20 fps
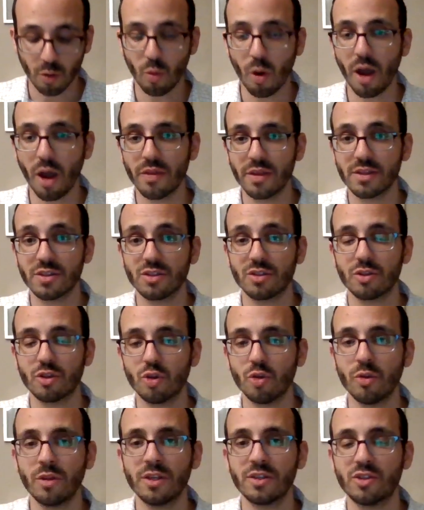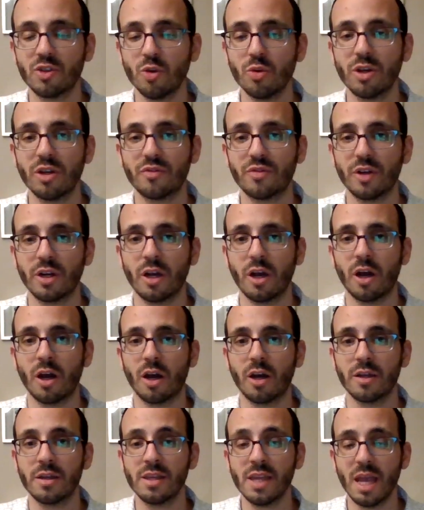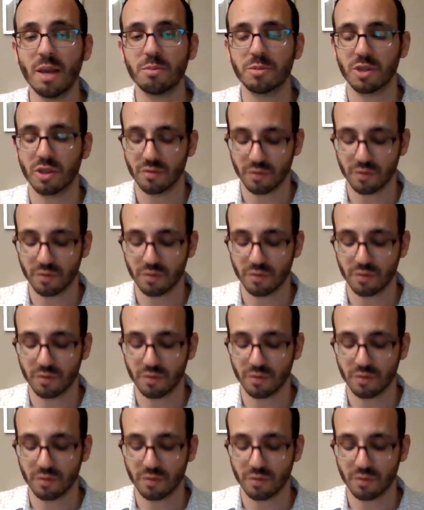why these two different names